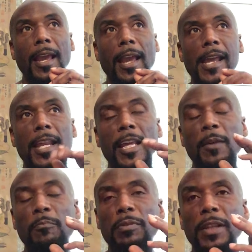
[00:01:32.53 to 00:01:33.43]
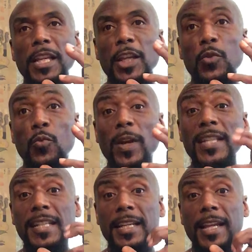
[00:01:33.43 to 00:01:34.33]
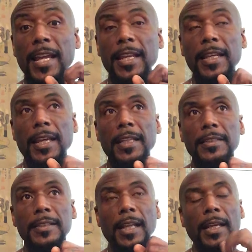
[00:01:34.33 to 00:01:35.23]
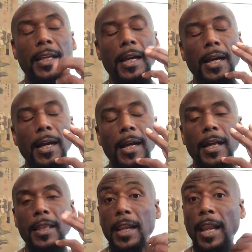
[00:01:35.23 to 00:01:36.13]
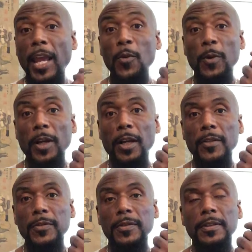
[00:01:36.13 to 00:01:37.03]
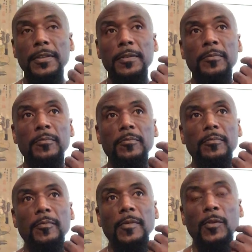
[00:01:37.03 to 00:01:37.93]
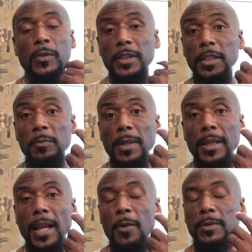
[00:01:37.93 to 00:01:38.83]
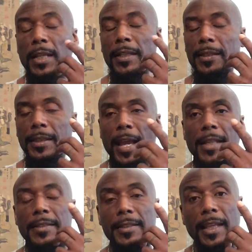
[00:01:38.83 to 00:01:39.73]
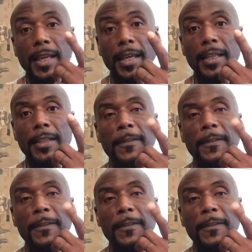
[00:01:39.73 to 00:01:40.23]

and it completely resonated and it's like ah the light went off within me and i was like that's it